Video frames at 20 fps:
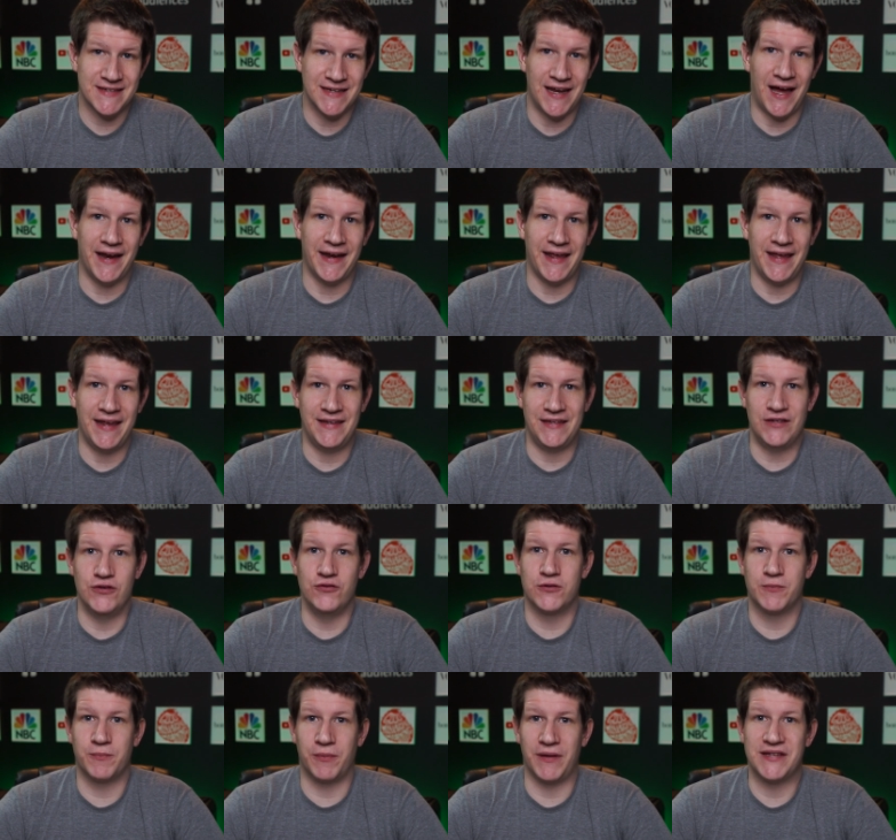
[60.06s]
not a
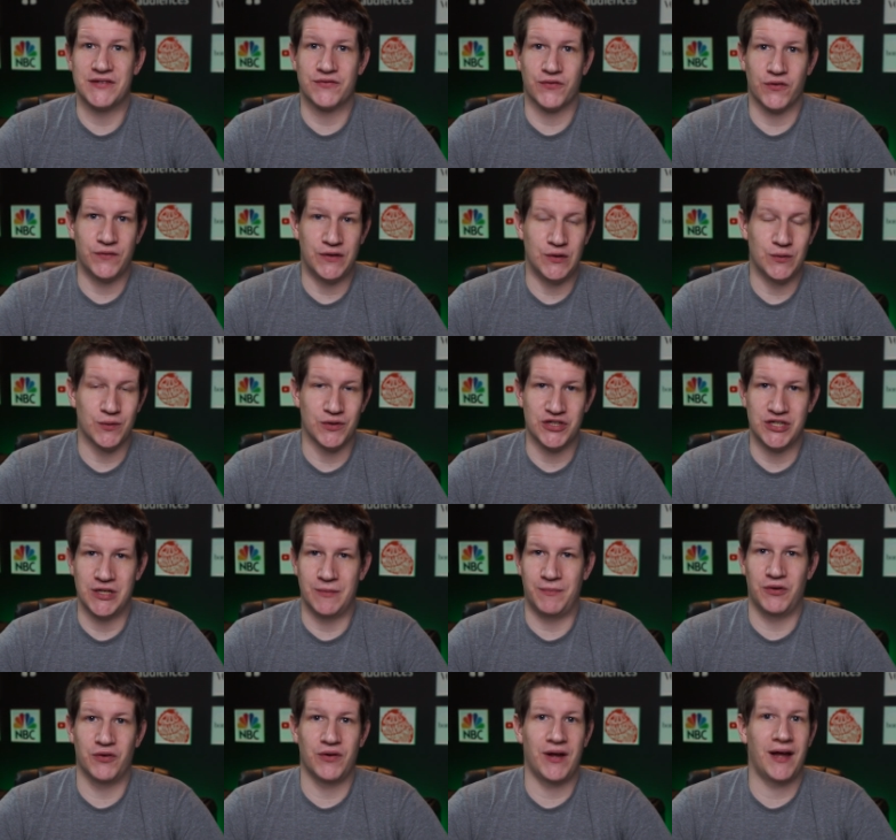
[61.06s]
huge place for
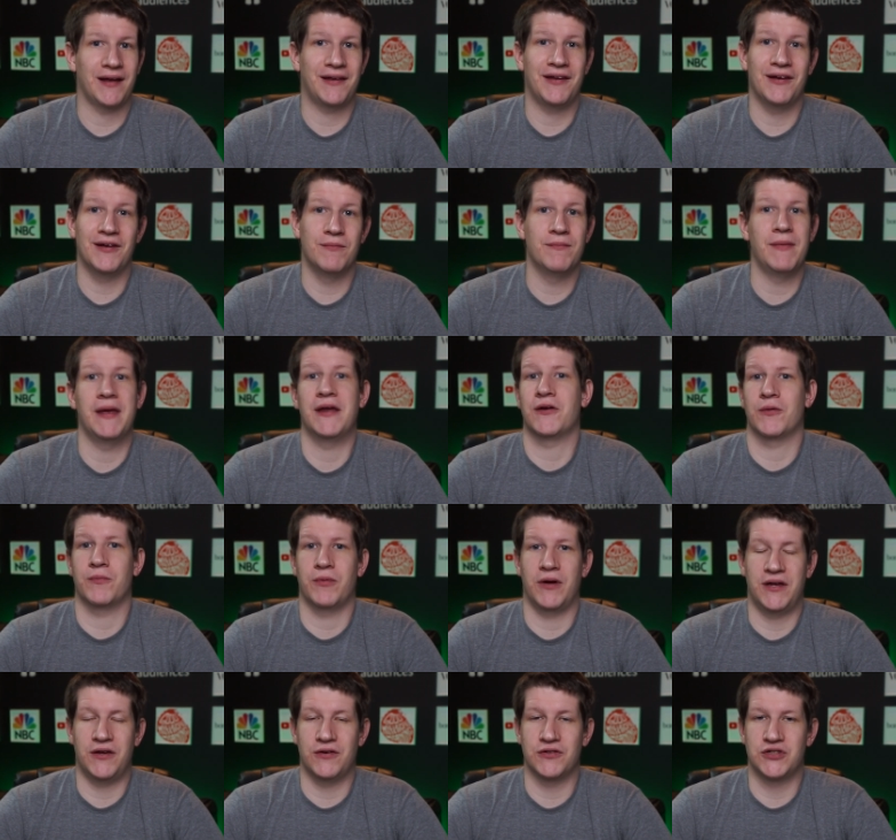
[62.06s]
viewership. You're not gonna make or
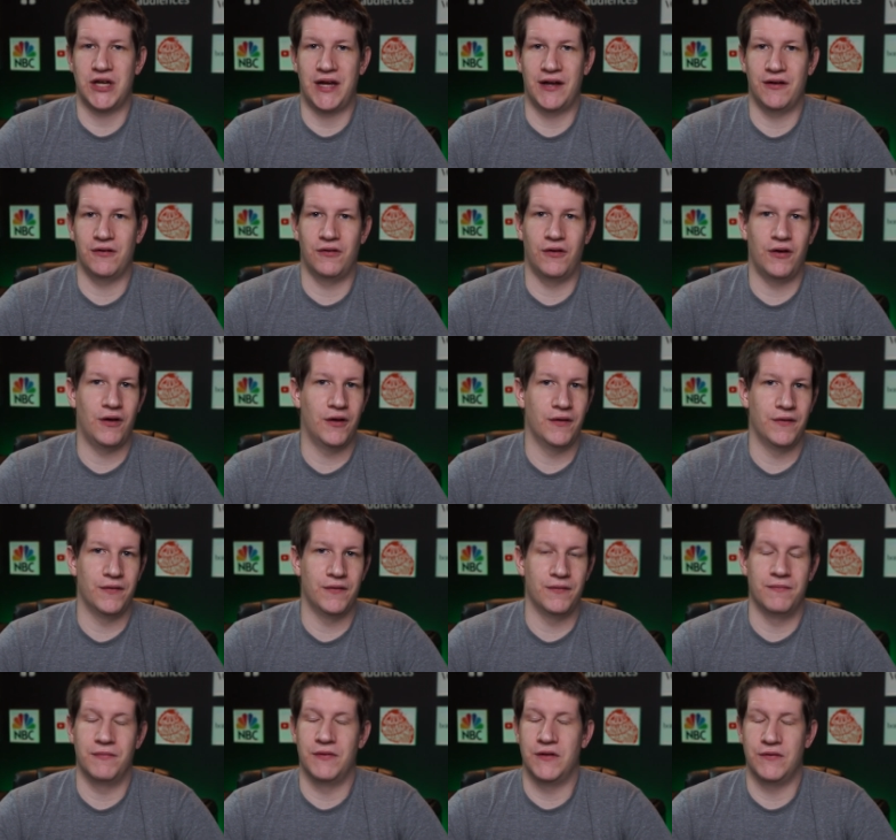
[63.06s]
break your channel
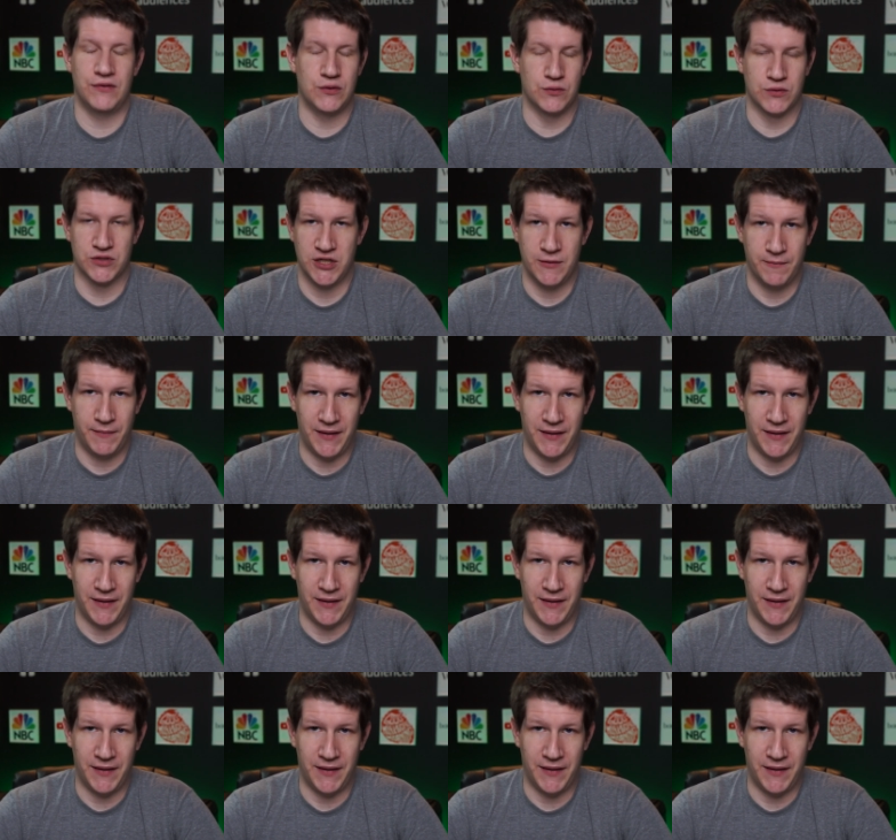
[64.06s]
on the viewership